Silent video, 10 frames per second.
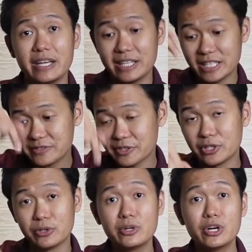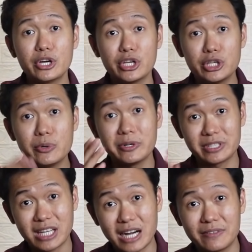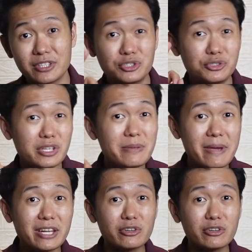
In this video, you will discover 3 main